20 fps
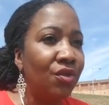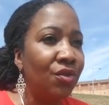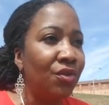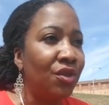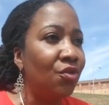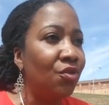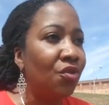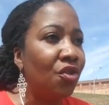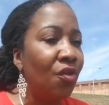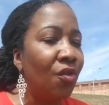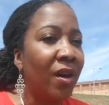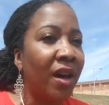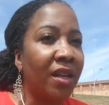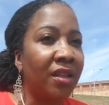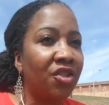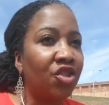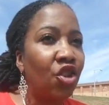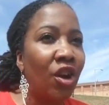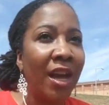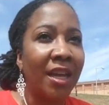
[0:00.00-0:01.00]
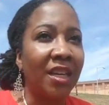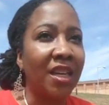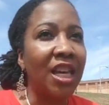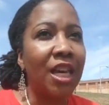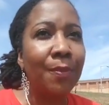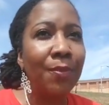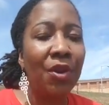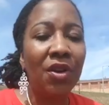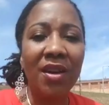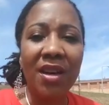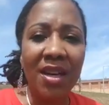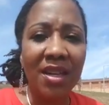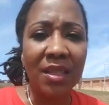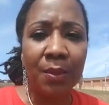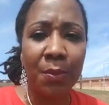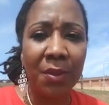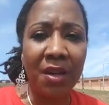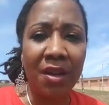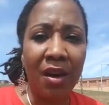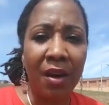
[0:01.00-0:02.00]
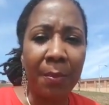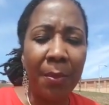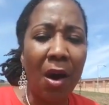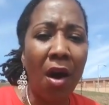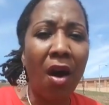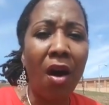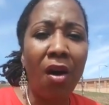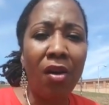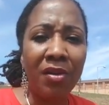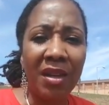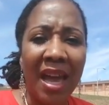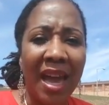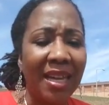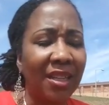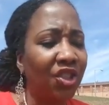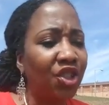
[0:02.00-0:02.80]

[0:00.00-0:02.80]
you trying to keep your husband up all night,